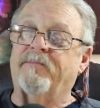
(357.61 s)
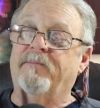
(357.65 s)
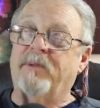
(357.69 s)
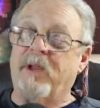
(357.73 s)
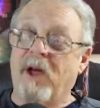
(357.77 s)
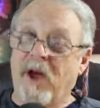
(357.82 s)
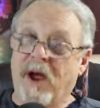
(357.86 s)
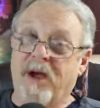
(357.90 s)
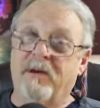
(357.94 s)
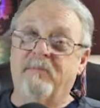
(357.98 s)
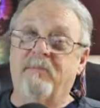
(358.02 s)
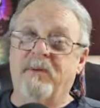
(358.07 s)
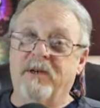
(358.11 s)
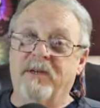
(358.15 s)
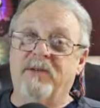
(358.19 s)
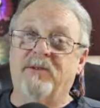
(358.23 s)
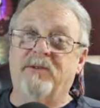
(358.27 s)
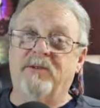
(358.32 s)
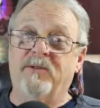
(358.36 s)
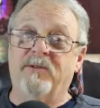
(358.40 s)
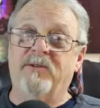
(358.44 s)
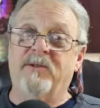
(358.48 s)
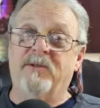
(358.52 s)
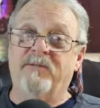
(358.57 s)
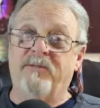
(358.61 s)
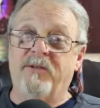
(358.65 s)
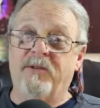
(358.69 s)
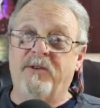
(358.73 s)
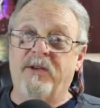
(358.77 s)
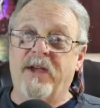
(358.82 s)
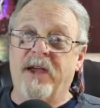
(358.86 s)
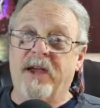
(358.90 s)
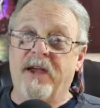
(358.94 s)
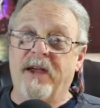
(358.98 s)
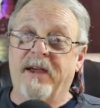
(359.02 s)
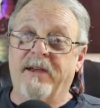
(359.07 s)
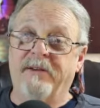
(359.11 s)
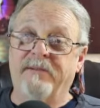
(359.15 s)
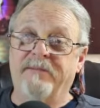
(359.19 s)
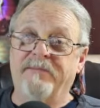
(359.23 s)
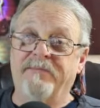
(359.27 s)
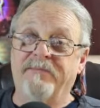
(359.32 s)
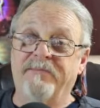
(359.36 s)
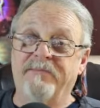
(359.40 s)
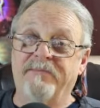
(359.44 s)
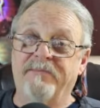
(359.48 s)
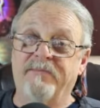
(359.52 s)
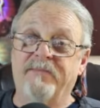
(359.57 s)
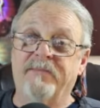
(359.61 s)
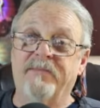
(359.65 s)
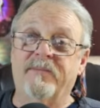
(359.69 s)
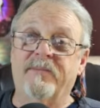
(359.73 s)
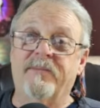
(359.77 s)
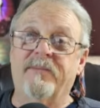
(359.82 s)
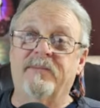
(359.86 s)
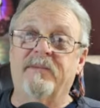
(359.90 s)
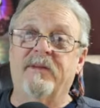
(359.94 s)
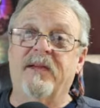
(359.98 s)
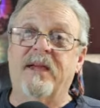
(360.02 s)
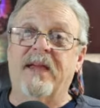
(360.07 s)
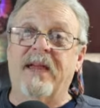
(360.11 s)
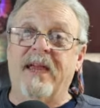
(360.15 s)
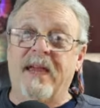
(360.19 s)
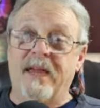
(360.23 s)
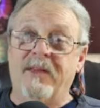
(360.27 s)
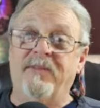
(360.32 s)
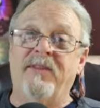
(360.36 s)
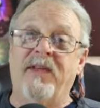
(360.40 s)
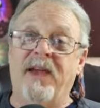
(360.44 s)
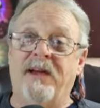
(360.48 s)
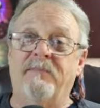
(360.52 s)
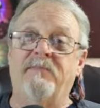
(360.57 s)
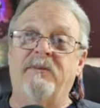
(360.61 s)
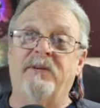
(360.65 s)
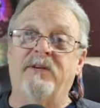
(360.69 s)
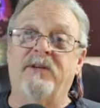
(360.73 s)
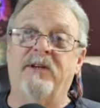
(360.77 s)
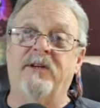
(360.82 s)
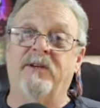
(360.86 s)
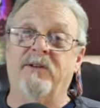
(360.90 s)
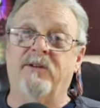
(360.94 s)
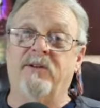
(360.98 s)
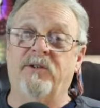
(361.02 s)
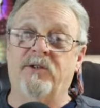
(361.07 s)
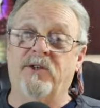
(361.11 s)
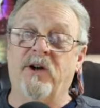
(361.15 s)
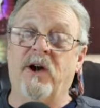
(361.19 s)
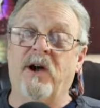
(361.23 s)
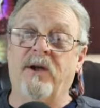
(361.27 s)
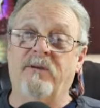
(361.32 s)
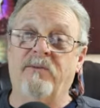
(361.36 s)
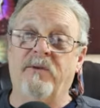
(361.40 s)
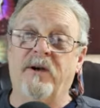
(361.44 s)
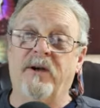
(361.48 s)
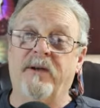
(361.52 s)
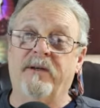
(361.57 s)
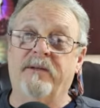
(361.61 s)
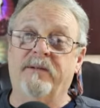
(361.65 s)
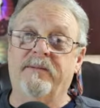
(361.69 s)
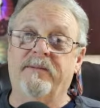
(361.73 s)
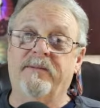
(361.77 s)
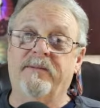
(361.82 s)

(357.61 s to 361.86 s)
blockbusters, if you can, in that particular genre.